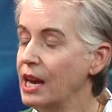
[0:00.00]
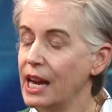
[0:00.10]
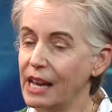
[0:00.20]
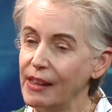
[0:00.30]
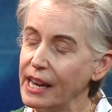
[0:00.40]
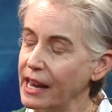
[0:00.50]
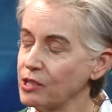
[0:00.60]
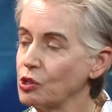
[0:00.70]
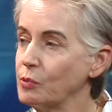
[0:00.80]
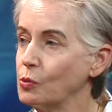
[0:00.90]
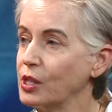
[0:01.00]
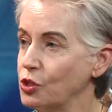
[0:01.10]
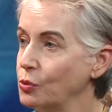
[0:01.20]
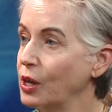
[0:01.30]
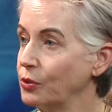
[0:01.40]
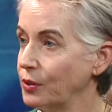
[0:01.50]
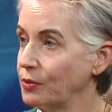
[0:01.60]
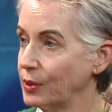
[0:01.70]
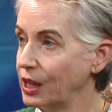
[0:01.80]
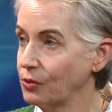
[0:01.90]
and they answer between 200
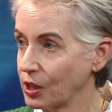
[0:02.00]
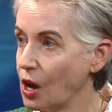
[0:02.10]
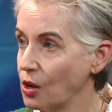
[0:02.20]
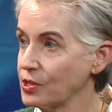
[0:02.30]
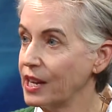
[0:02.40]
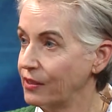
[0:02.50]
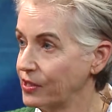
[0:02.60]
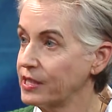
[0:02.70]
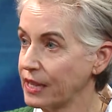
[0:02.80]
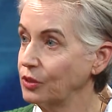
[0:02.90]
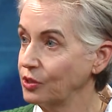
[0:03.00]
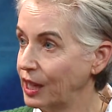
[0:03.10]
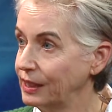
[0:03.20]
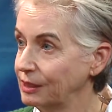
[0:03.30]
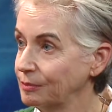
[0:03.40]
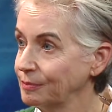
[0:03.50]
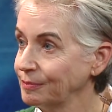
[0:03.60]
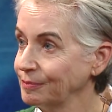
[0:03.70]
and 300 calls every single day.